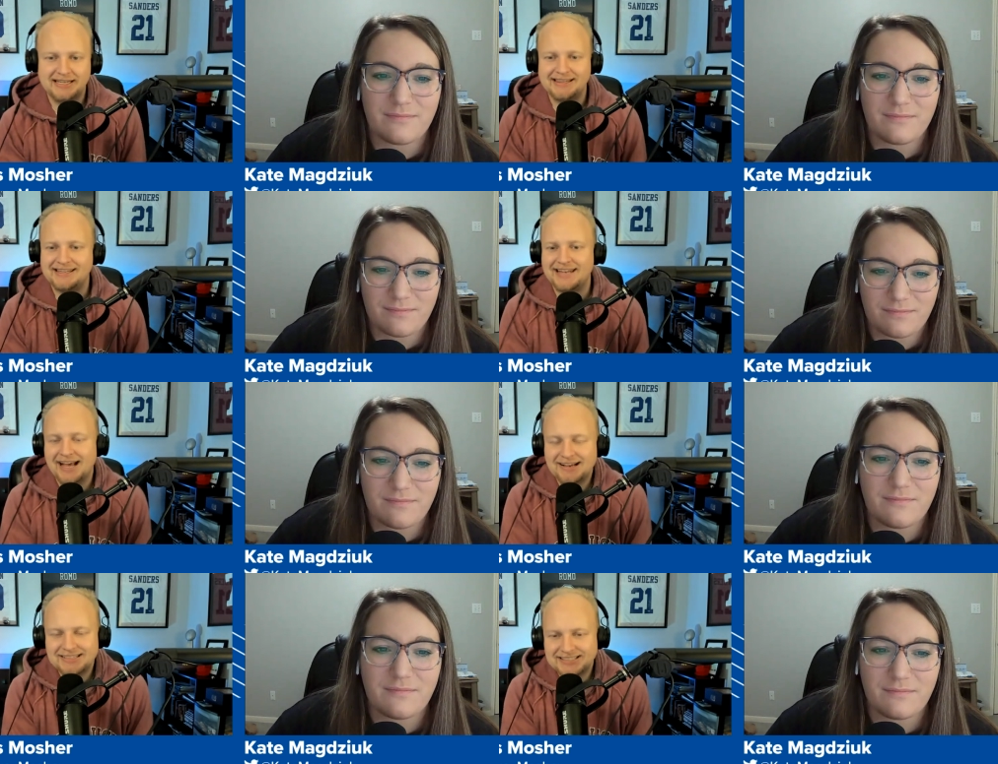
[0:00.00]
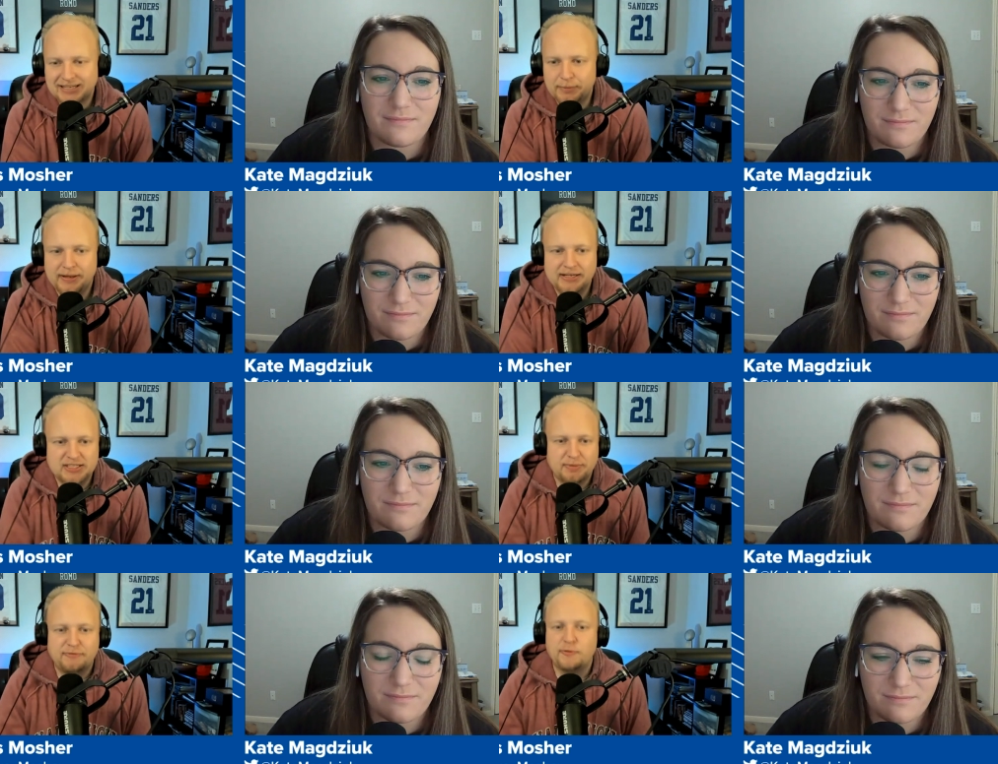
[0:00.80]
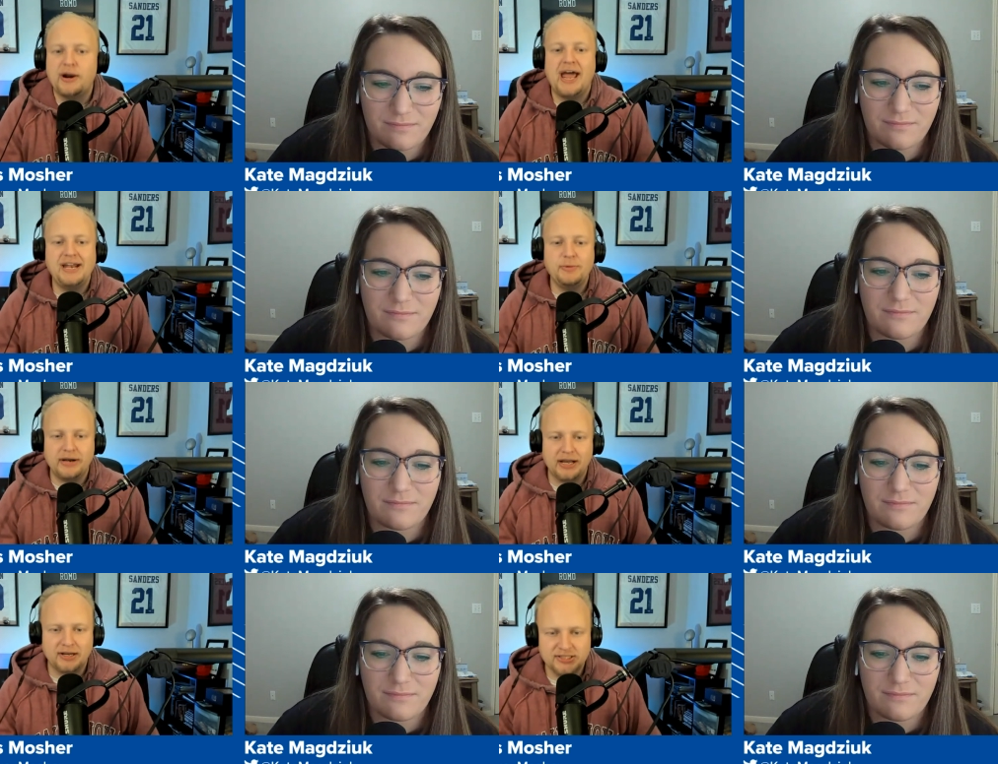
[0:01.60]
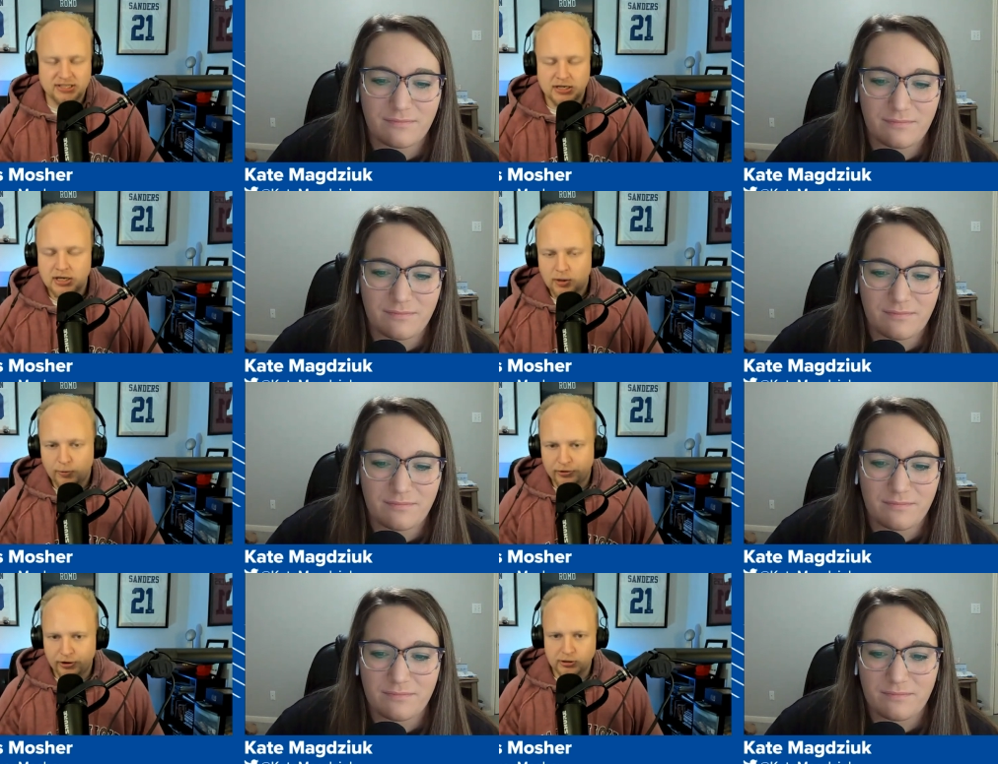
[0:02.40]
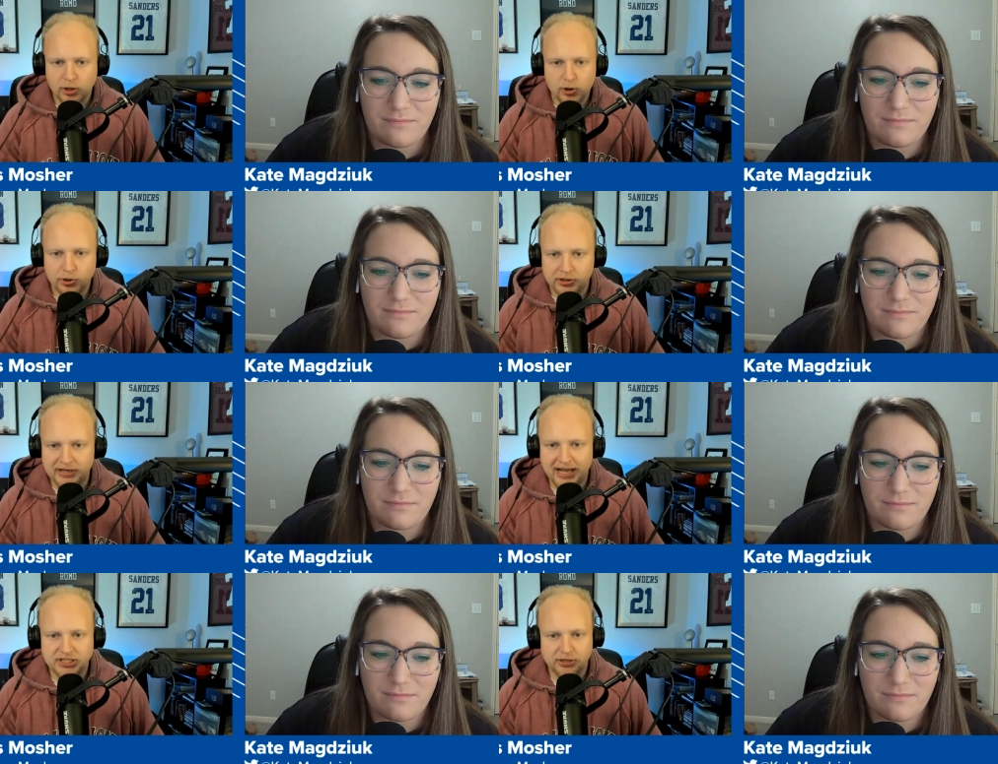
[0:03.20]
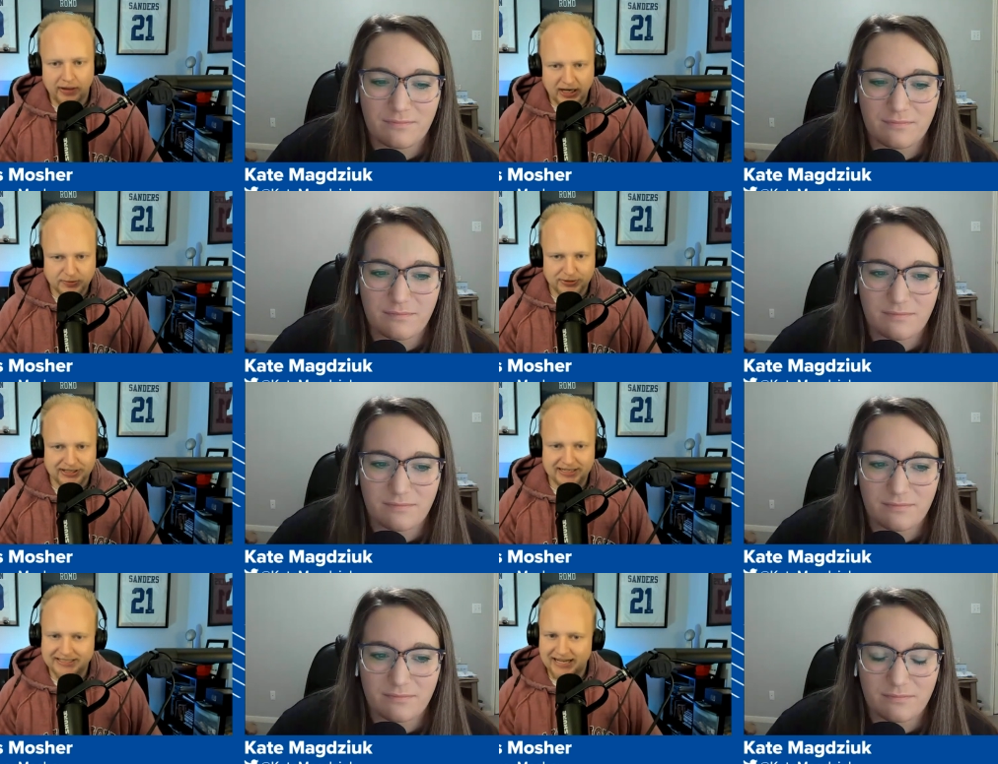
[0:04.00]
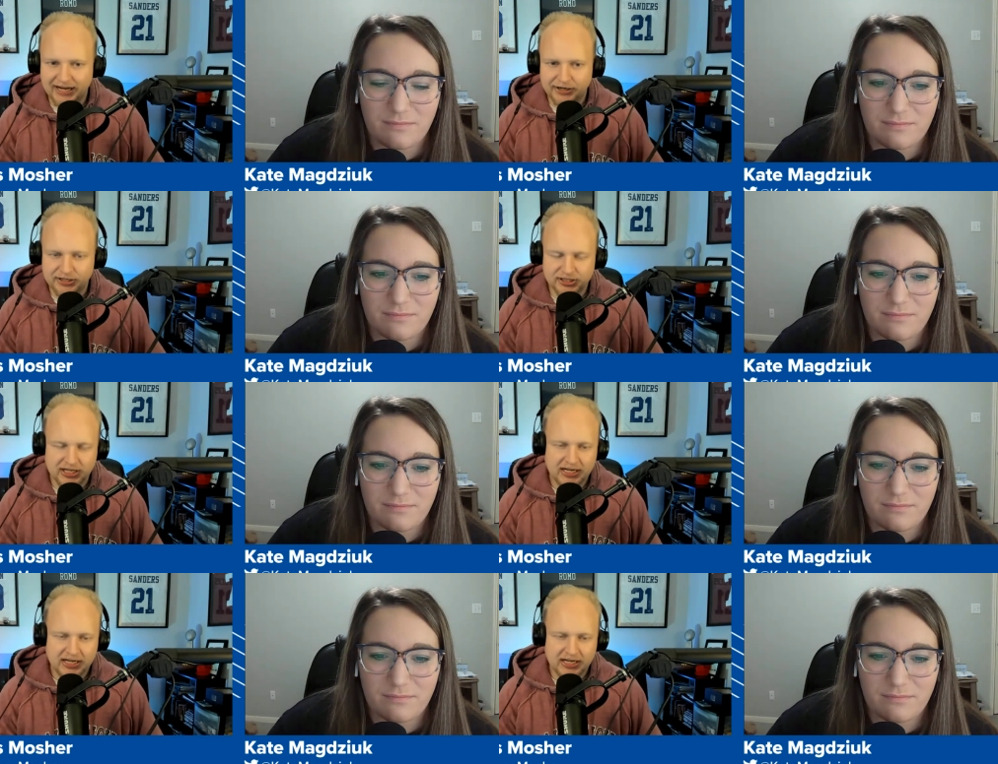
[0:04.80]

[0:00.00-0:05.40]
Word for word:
Speaker 1: Get the analysis and opinions before anyone else with our local and national experts and insiders.